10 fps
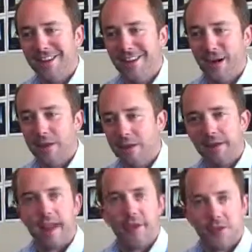and then
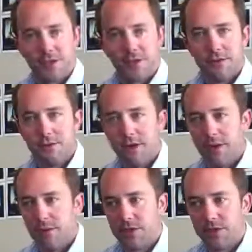the outer zone,
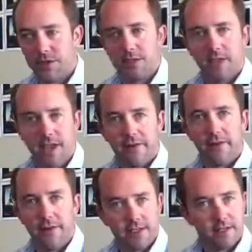which is basically
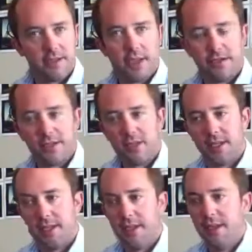everything that's outside of the city.